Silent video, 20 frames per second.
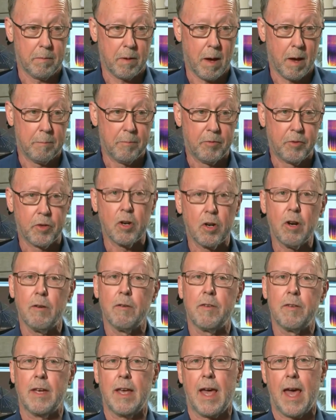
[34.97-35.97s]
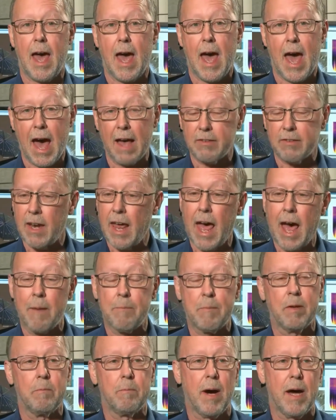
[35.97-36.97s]
observed as it
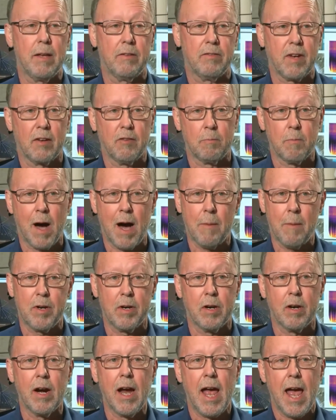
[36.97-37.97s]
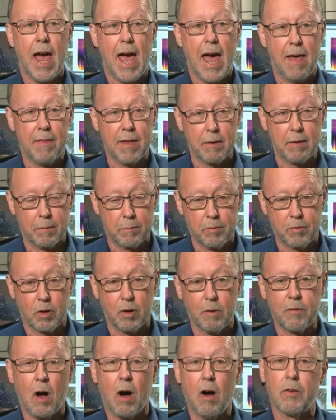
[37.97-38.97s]
happened by a seismometer and then
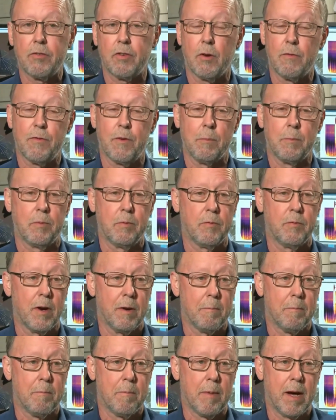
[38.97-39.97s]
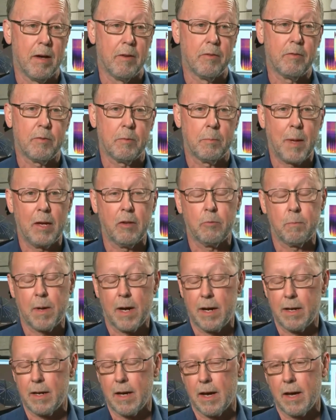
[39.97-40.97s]
observed also from, from uh, space
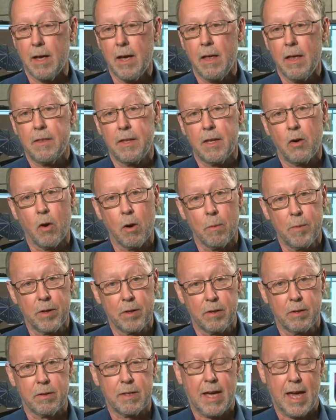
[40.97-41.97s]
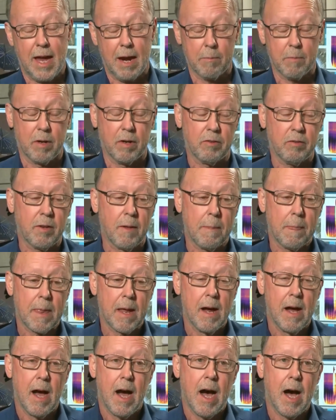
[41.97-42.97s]
by uh, the orbital cameras.
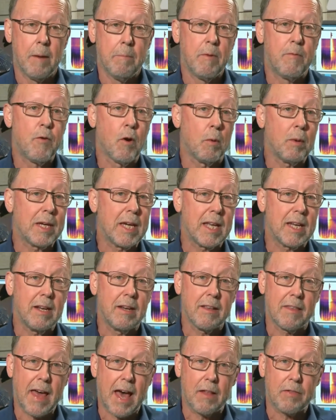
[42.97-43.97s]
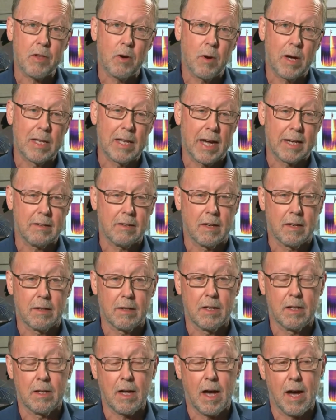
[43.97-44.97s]
Uh, before we get into that, though, I'd like
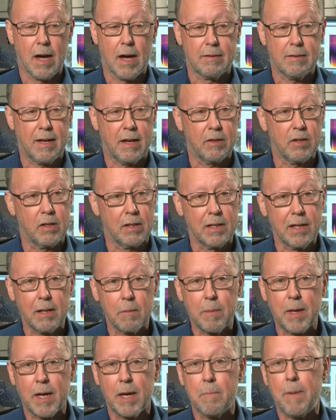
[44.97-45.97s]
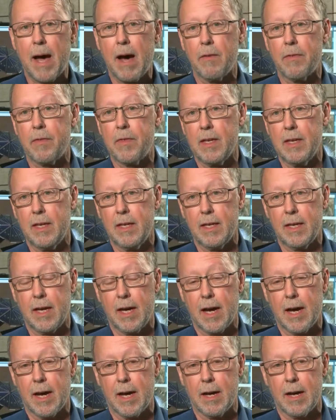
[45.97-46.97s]
to tell you a little bit about
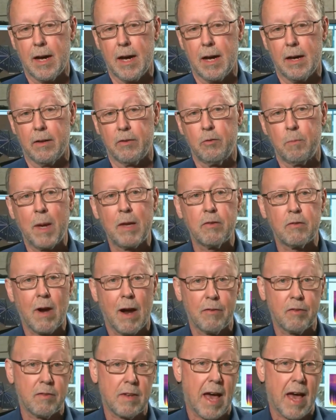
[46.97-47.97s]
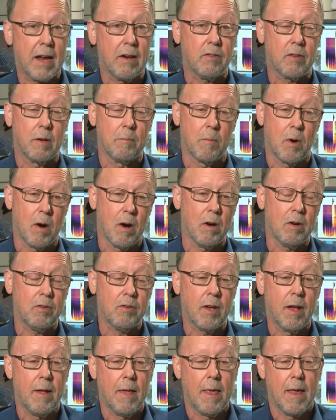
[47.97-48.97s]
the spacecraft status on
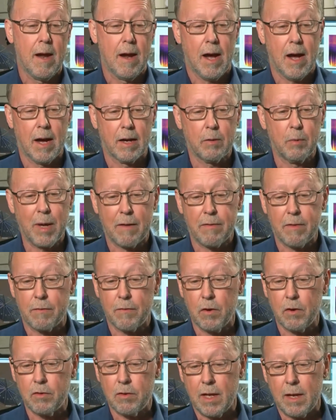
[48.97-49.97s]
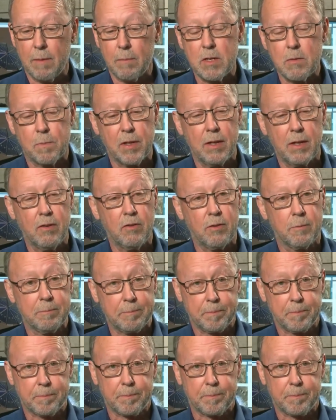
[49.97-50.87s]
Mars. can we have the first image, please?